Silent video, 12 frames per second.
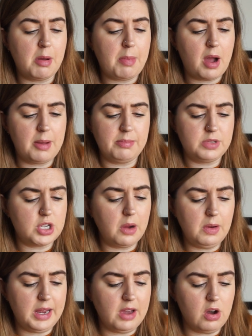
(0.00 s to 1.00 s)
but I'm
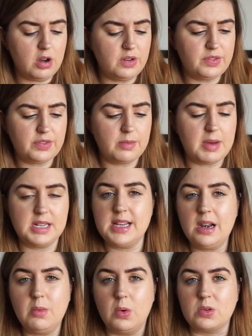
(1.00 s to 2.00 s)
totally off my
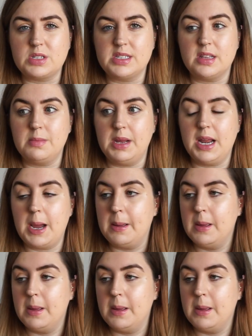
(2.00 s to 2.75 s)
cellar waters at the minute.